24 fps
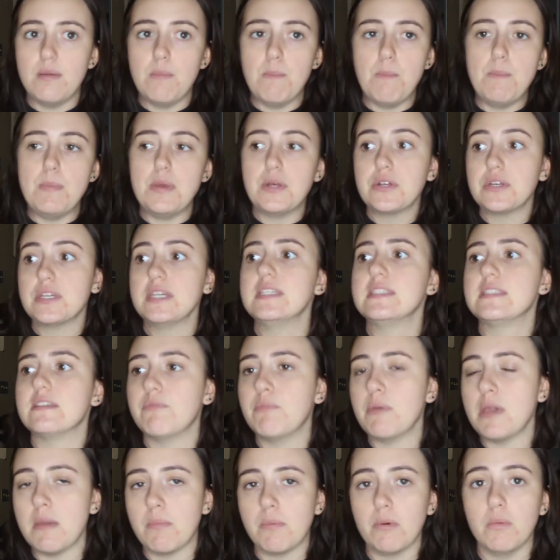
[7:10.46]
millions
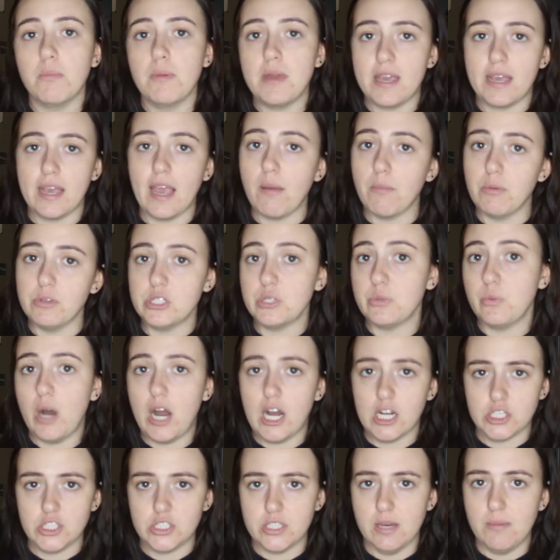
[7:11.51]
of people being able to
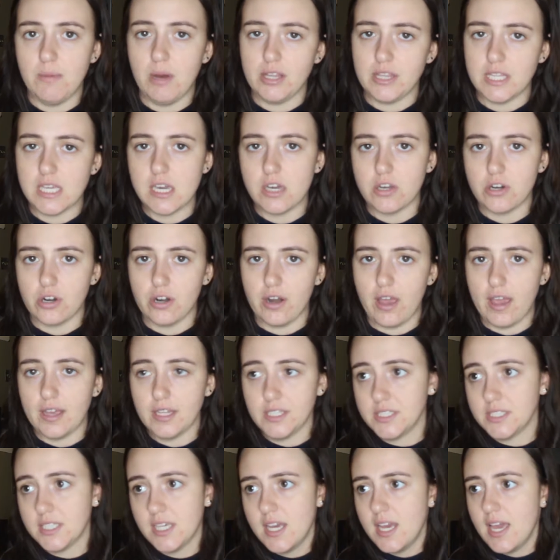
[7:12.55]
watch them on the
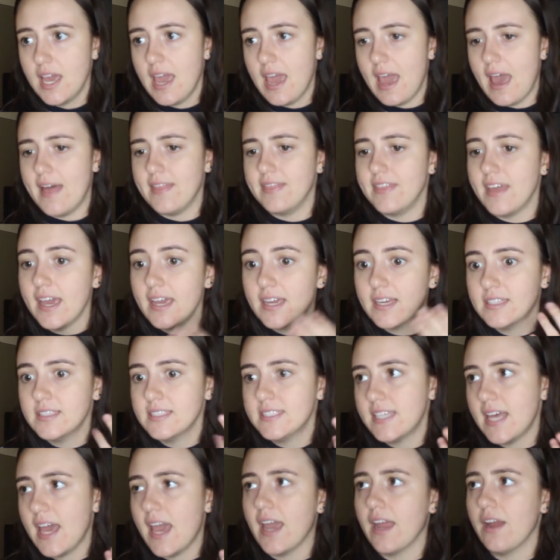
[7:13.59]
internet. And they can
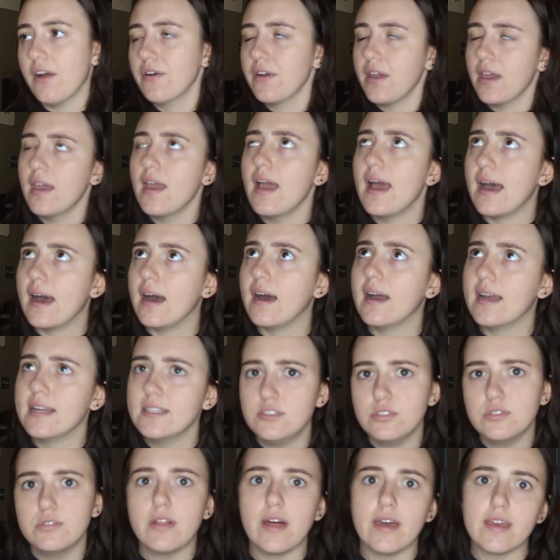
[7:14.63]
say, okay, yeah, I
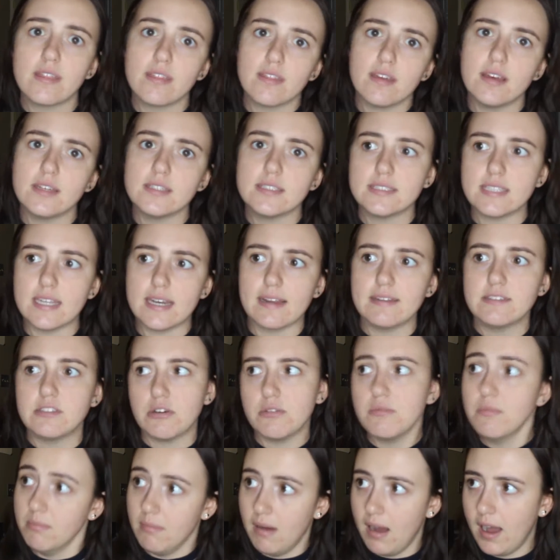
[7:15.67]
do like this, and I
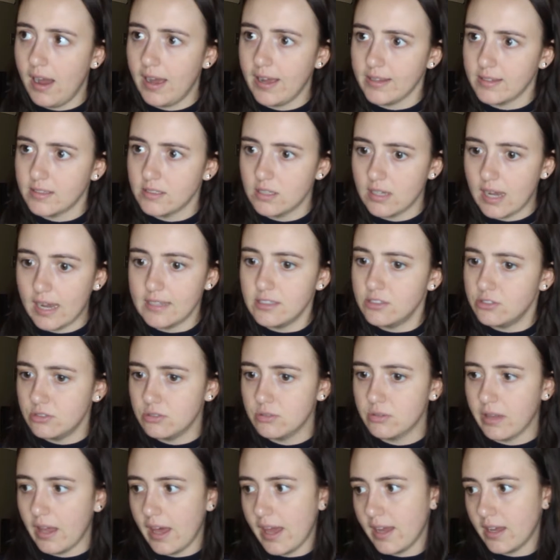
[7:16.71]
don't mind. I
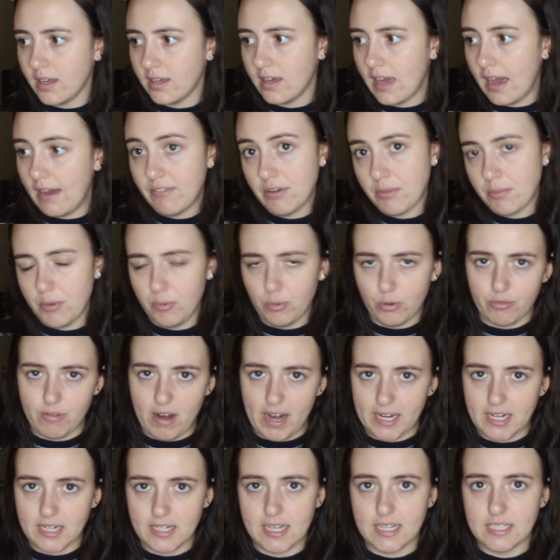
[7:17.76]
do like having people
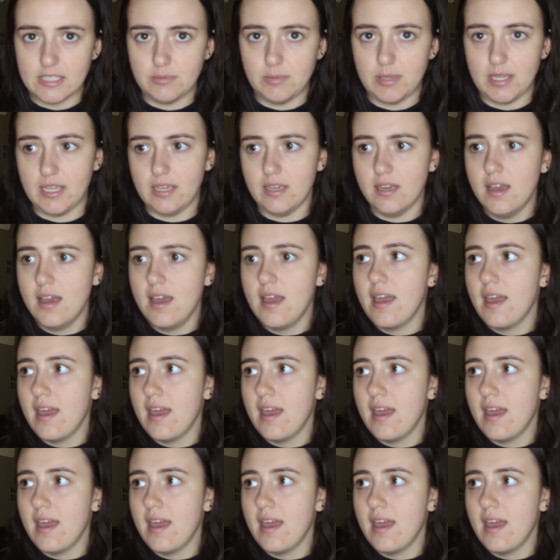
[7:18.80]
recognize me,